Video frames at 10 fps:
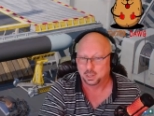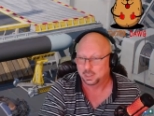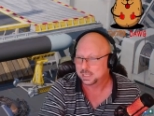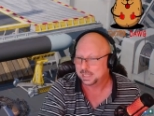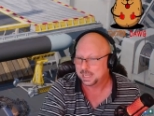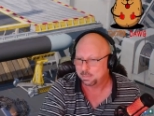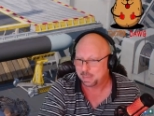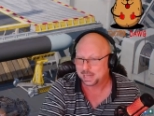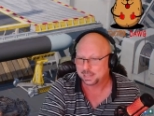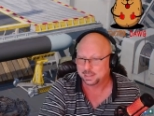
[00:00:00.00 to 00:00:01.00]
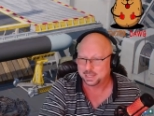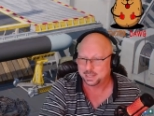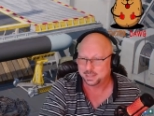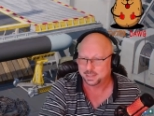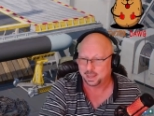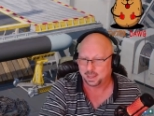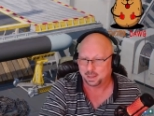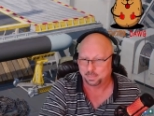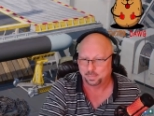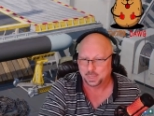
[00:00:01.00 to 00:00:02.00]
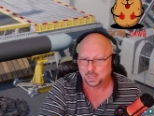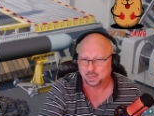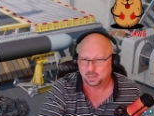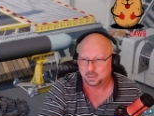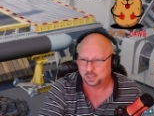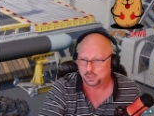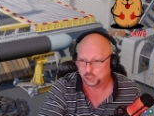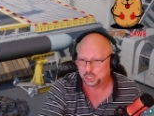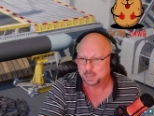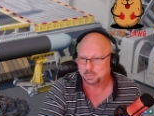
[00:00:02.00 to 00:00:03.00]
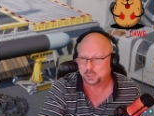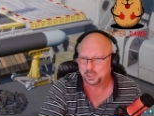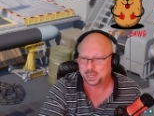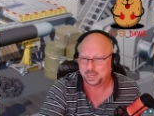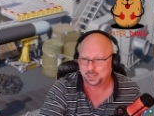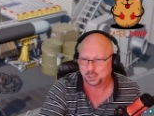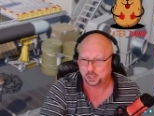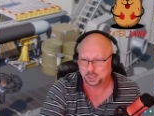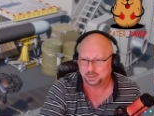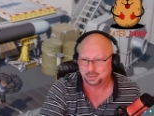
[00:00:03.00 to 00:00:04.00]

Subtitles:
Let's get back to these, to the ships and to the